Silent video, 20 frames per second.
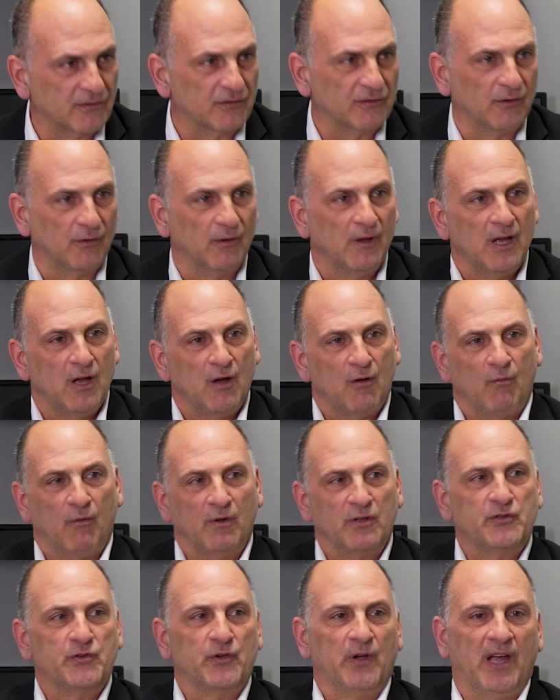So
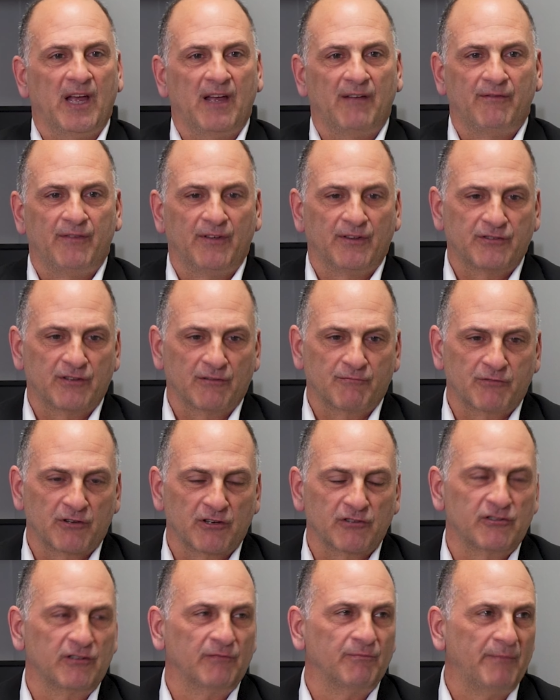once you have a
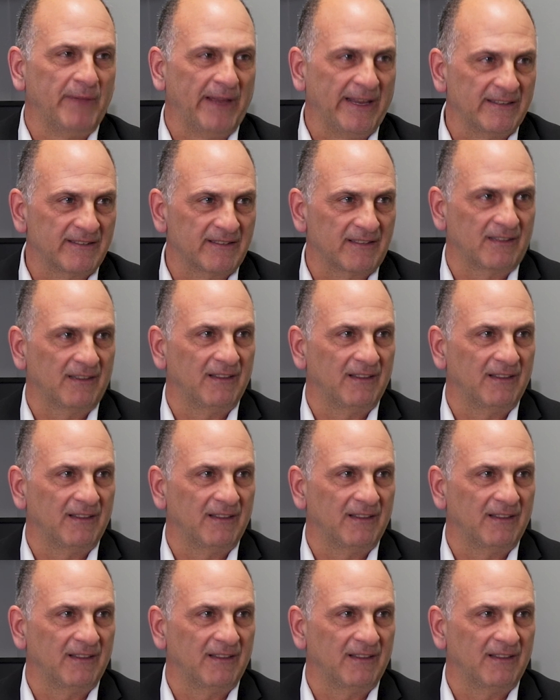subscription-based